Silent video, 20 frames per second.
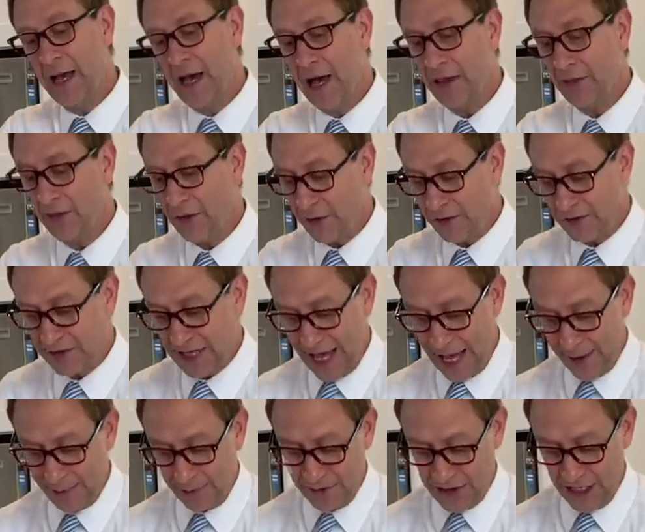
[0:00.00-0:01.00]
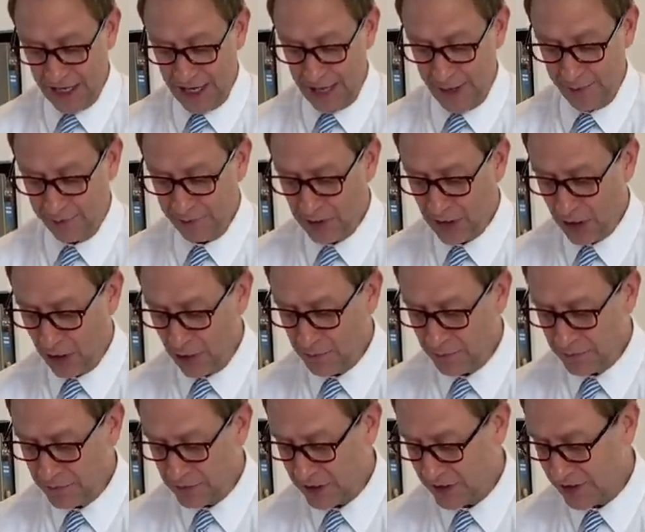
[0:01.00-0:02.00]
A little dab of jam, you
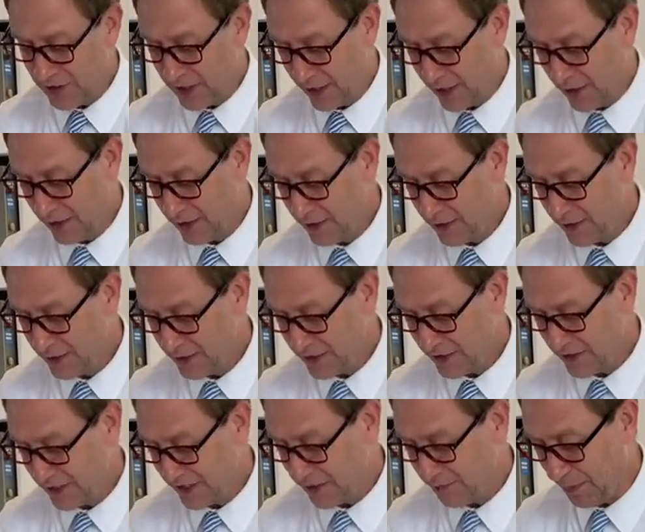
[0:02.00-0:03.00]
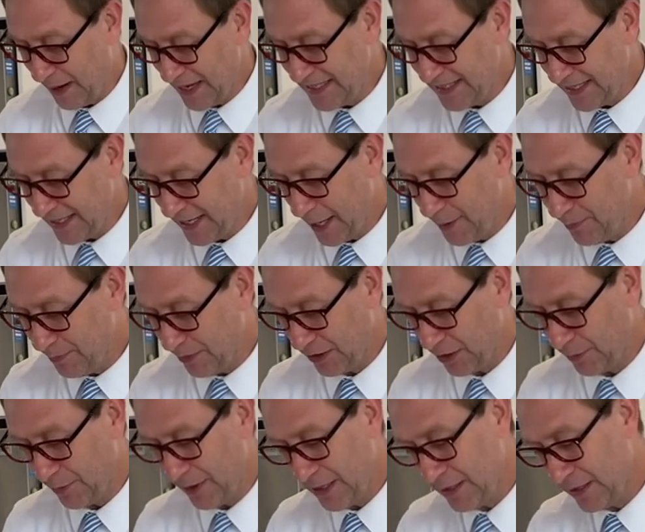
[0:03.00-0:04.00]
know, just to, just to spice it up a
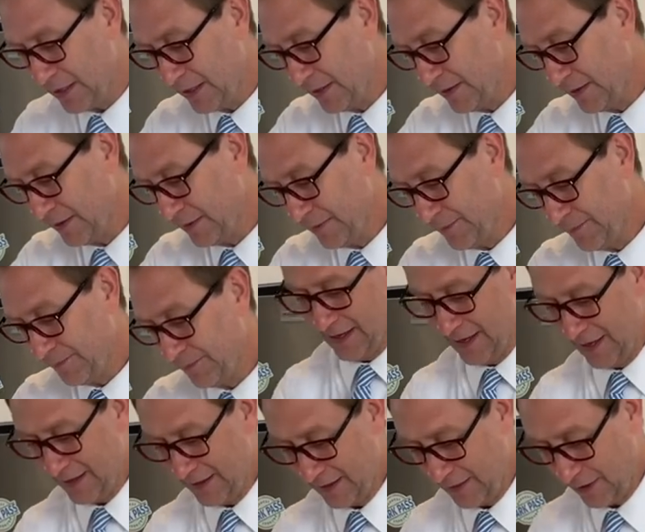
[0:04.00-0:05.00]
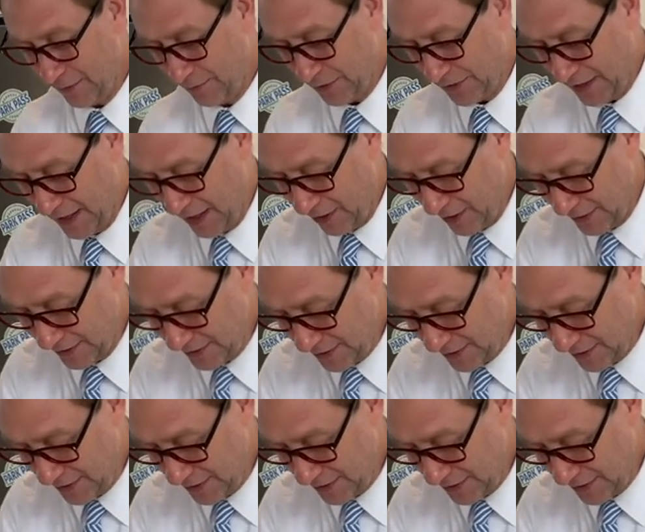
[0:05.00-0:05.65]
little bit. Put that on